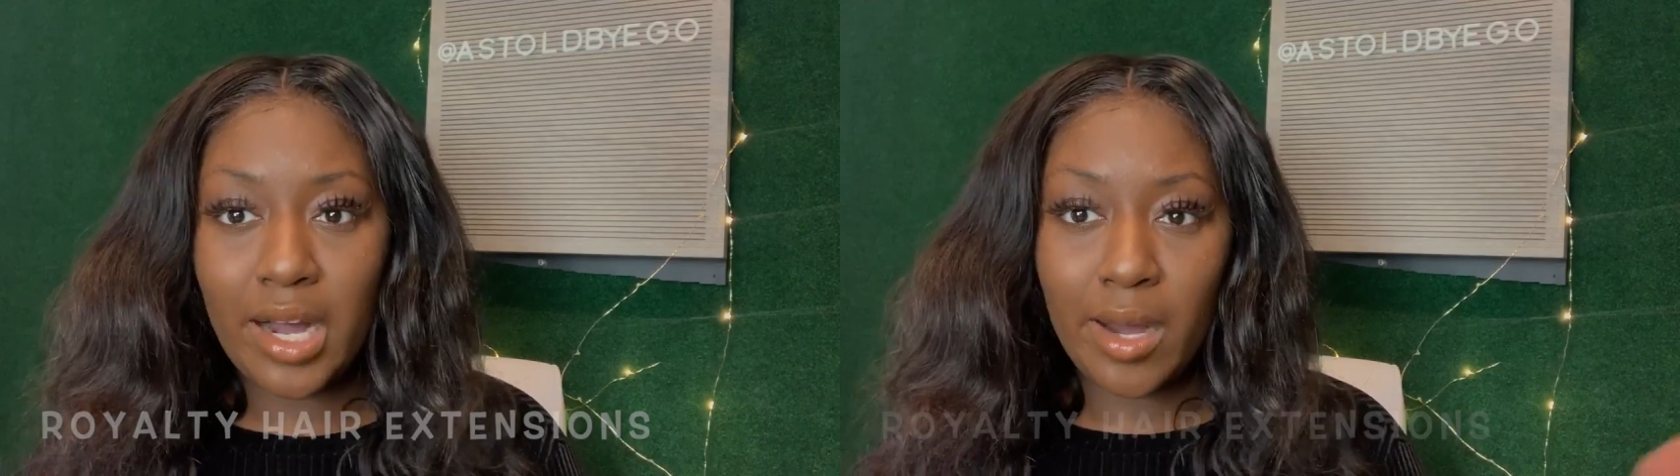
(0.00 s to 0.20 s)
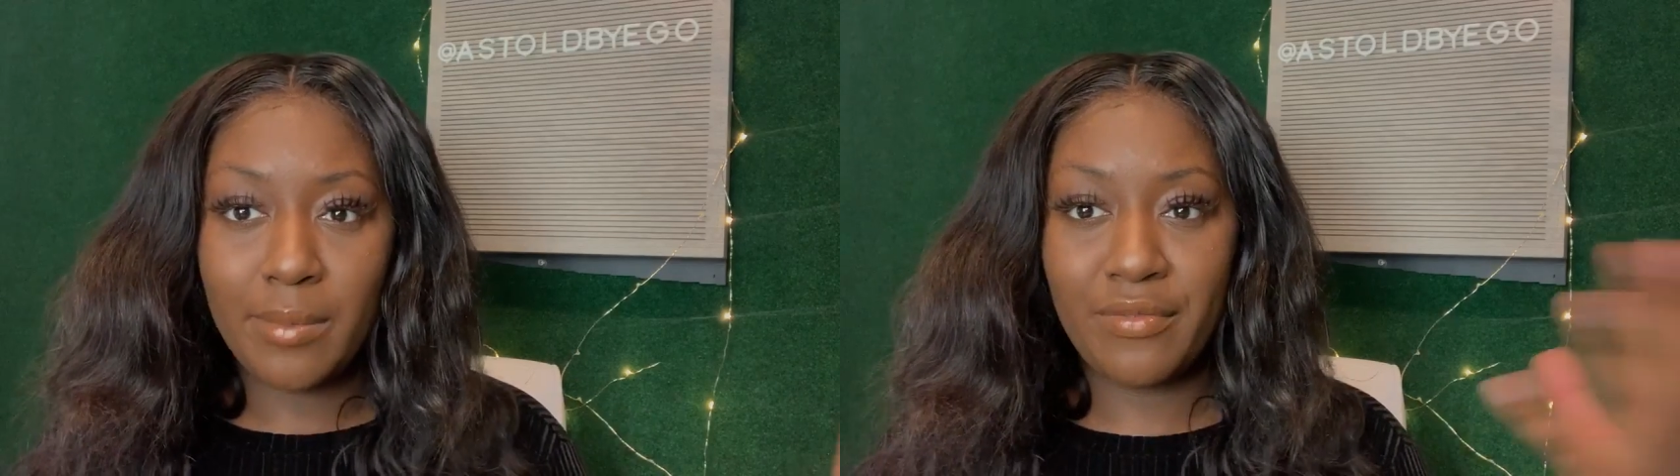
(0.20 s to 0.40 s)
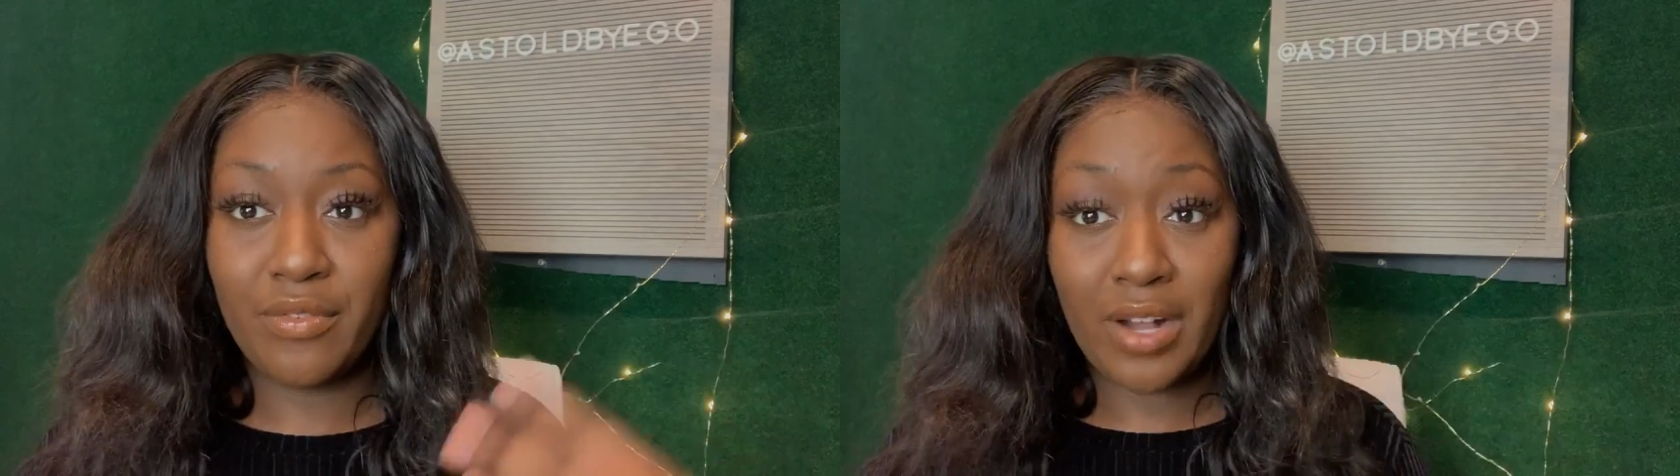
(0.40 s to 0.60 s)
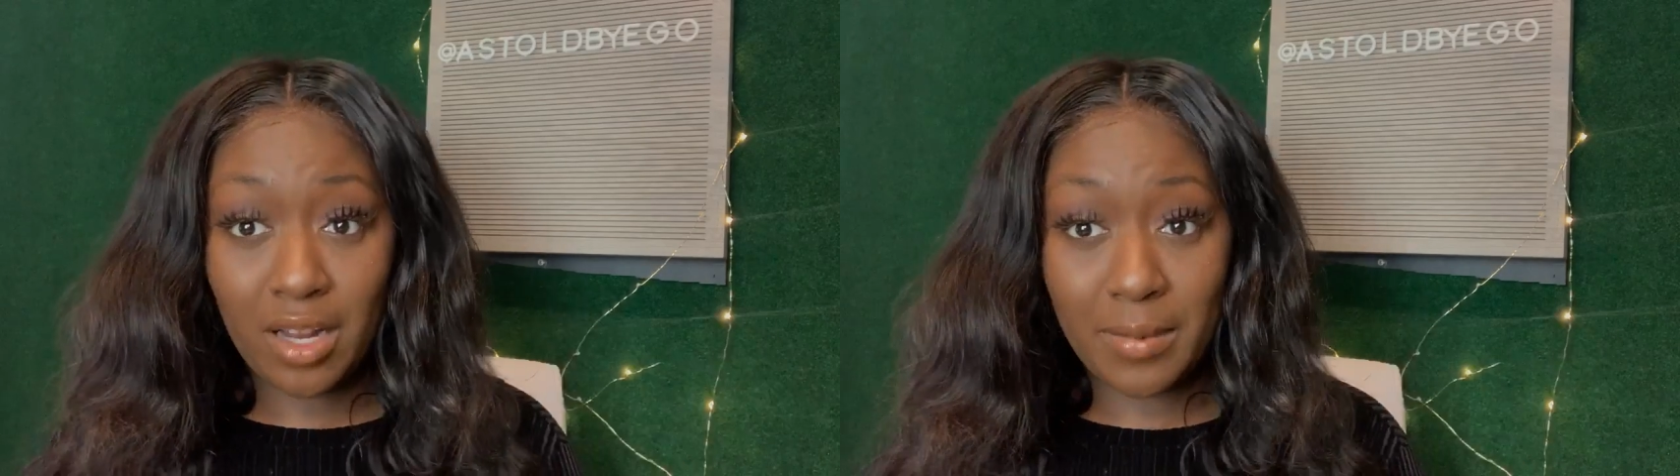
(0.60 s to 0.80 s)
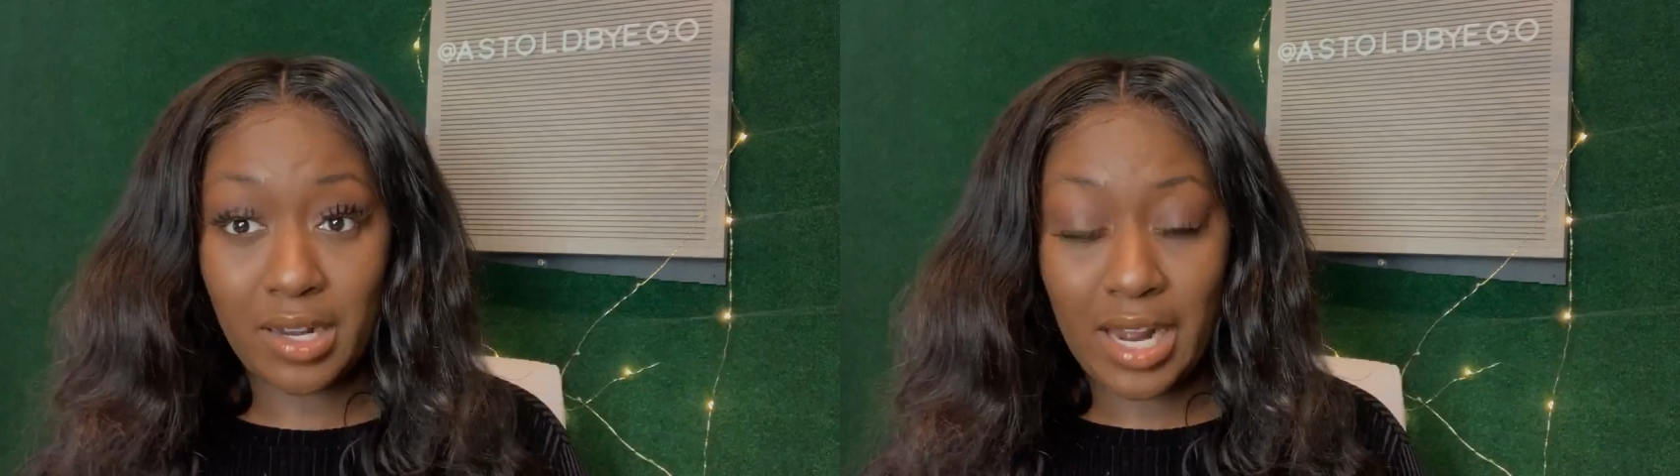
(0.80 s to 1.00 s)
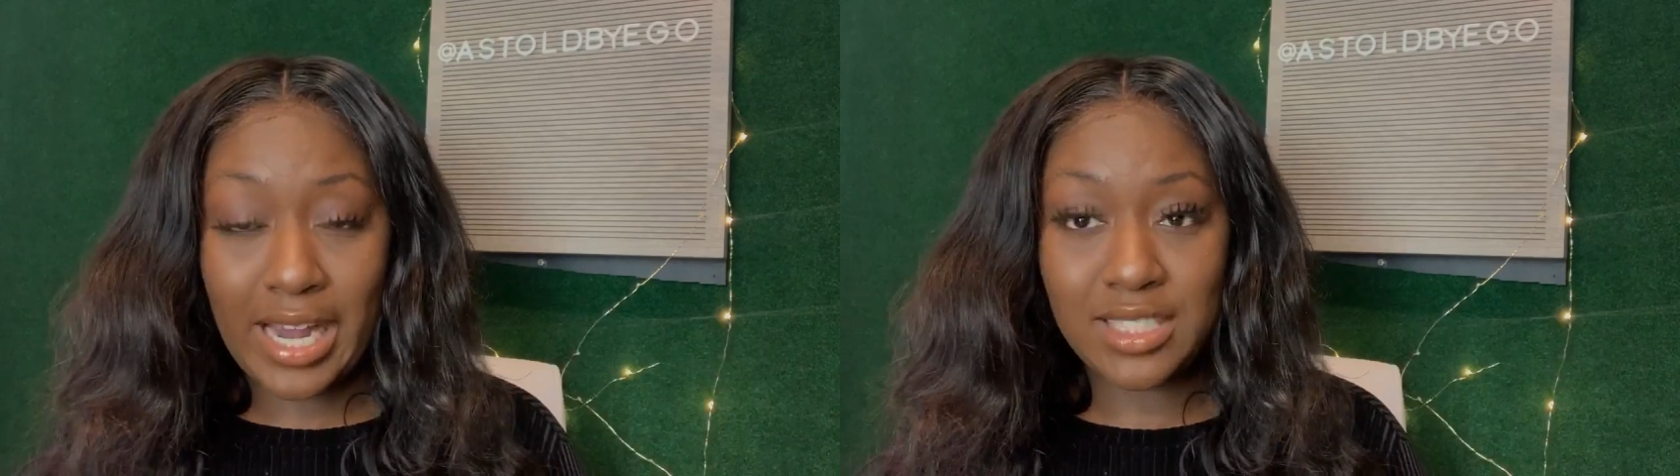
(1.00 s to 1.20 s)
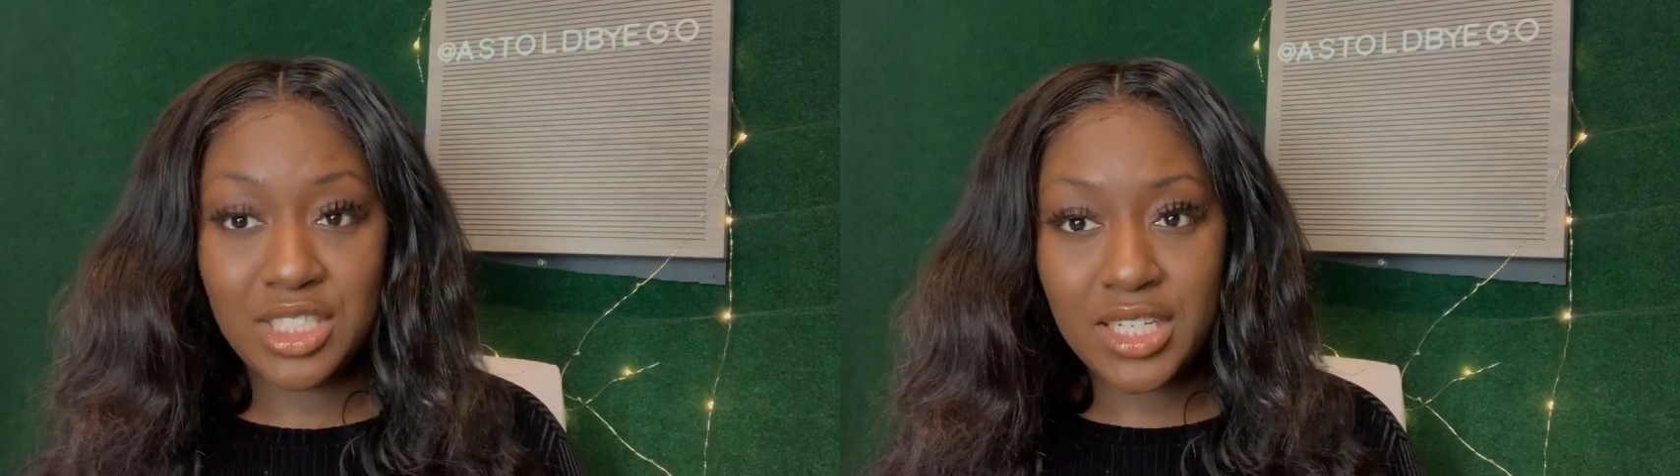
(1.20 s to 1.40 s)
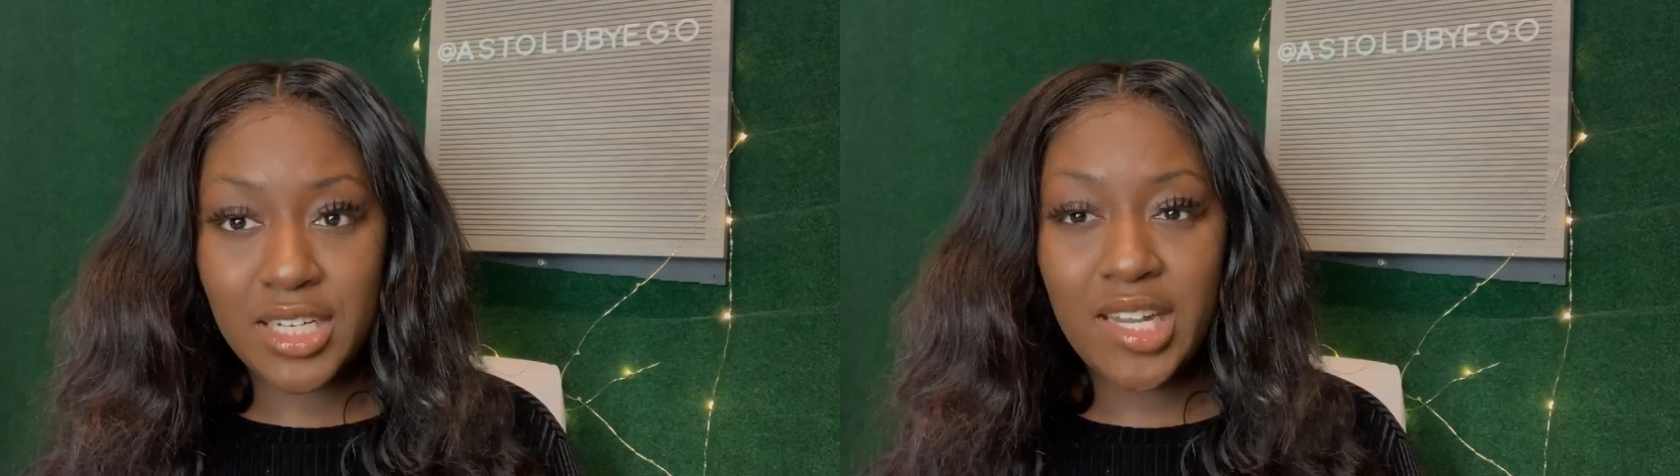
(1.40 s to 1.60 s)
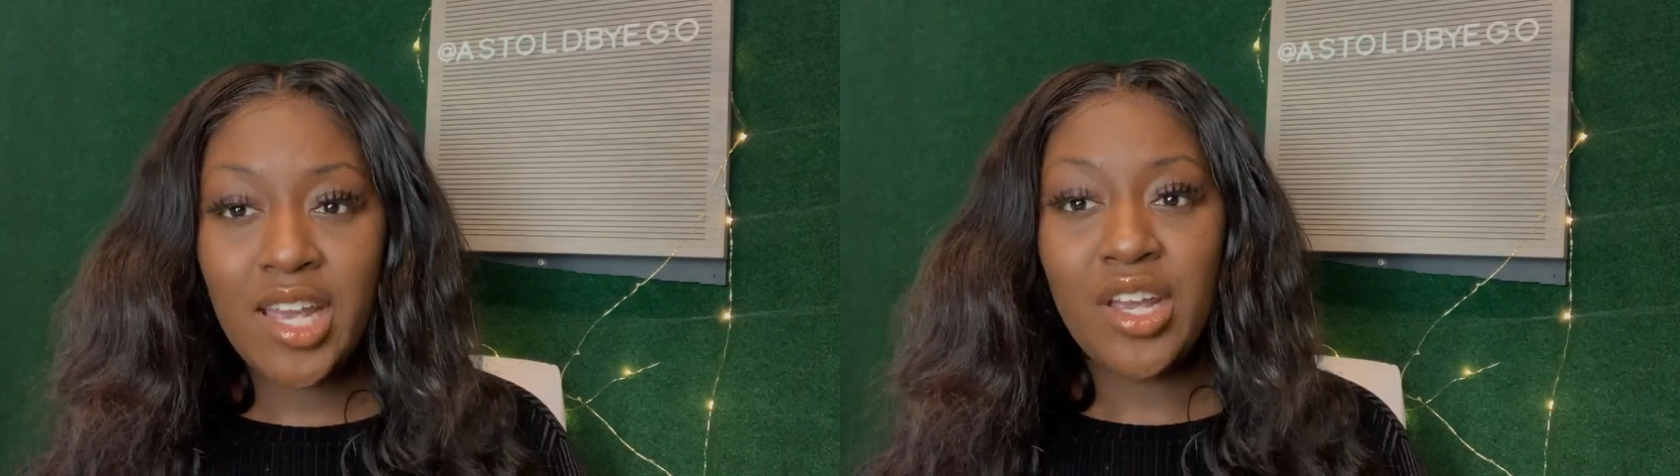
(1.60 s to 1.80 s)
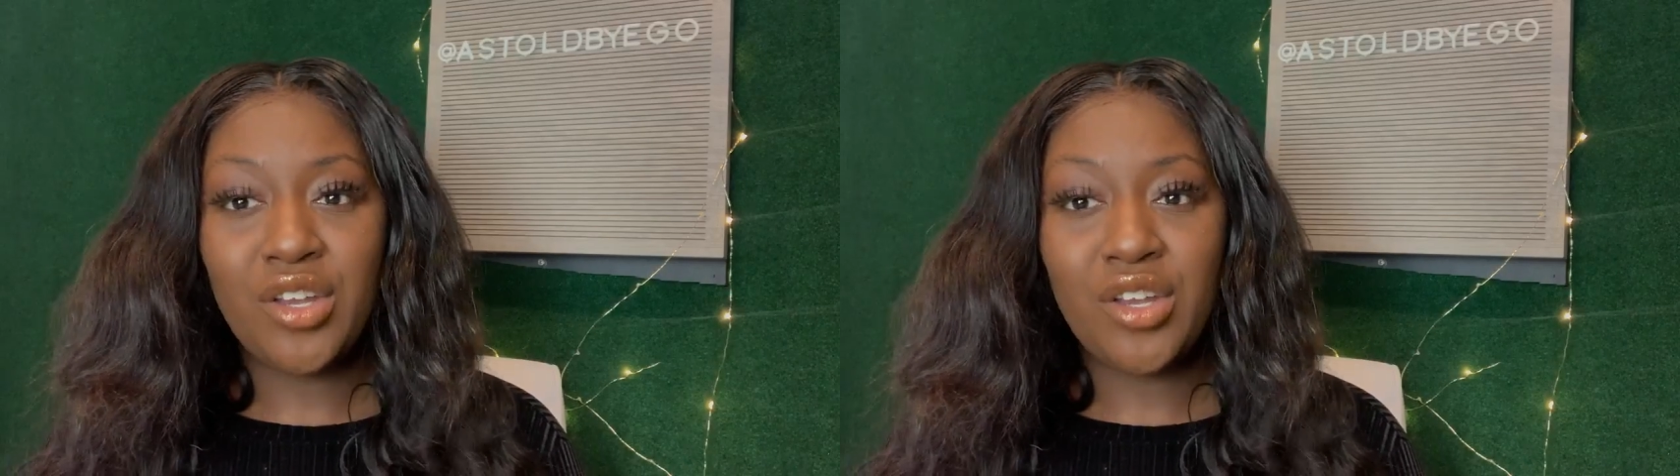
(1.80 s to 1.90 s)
If you follow me on IG,